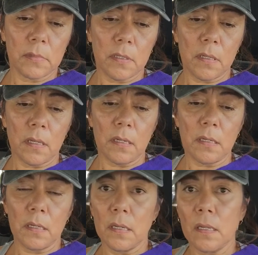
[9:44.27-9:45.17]
hold on,
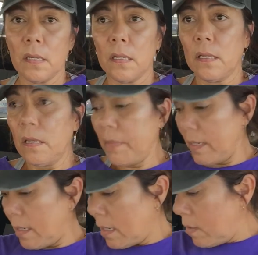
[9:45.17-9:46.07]
let me
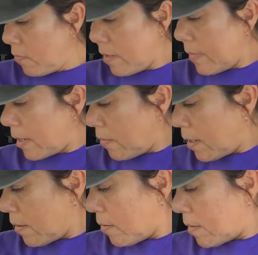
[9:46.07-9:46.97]
eat another one of my
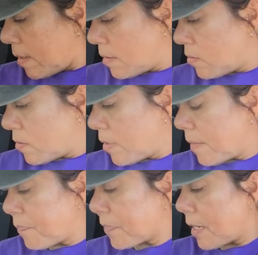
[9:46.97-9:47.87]
cracker things real
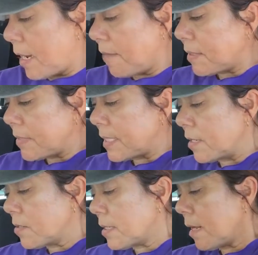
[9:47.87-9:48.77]
quick. I have some
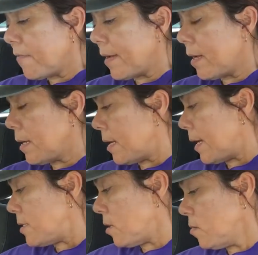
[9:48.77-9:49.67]
stickers that I found, and
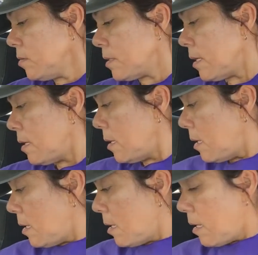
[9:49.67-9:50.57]
I don't
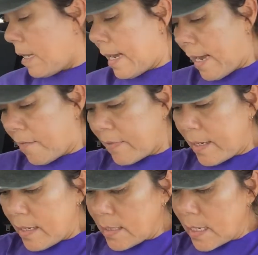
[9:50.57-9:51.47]
have
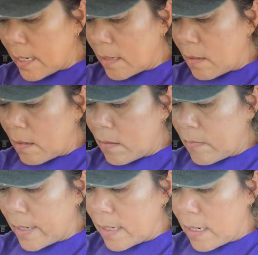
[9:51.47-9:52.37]
these, and oh
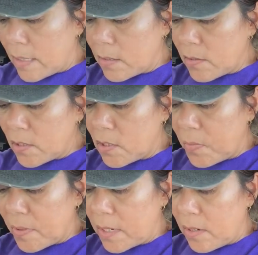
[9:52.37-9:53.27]
my gosh, they're
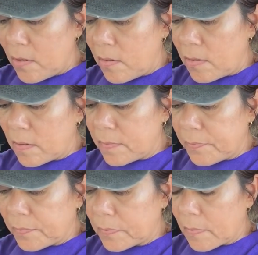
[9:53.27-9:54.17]
super cute.
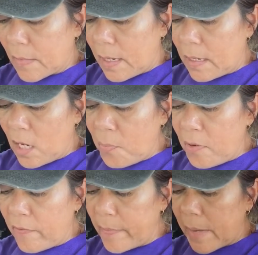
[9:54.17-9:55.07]
A couple
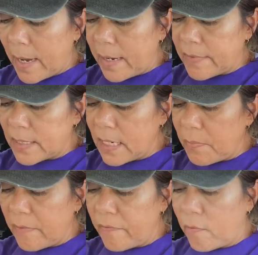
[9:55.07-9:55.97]
of them I might have seen
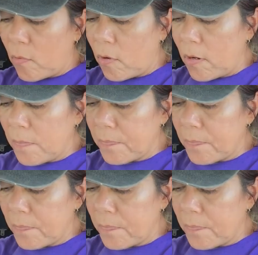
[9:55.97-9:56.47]
before,